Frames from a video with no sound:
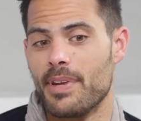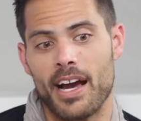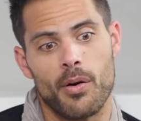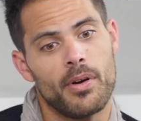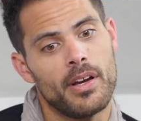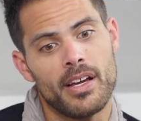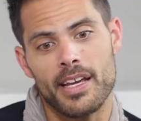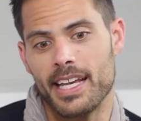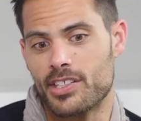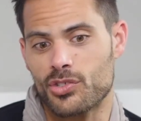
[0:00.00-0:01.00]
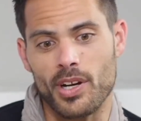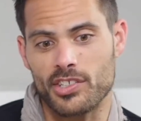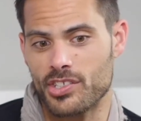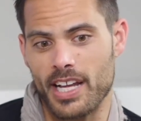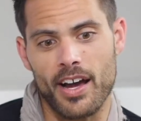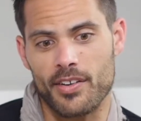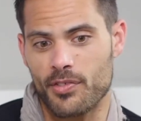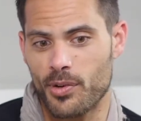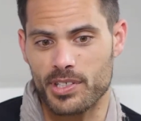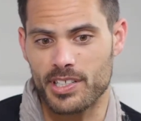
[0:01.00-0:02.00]
Now, it stretches out, of
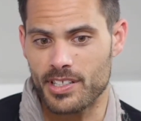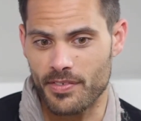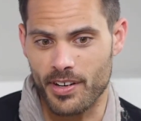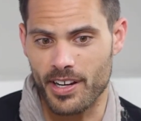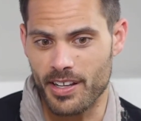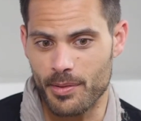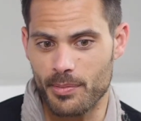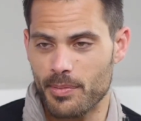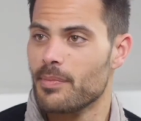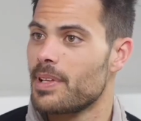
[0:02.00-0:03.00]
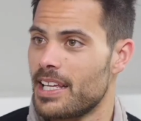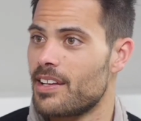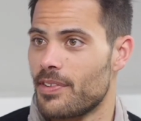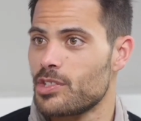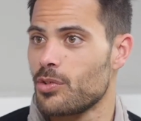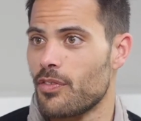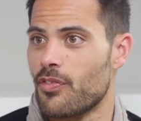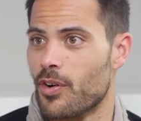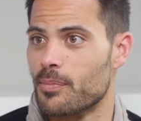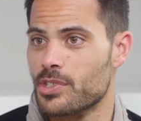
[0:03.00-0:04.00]
course, into very individual
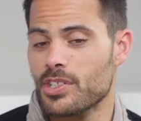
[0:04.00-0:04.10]
forms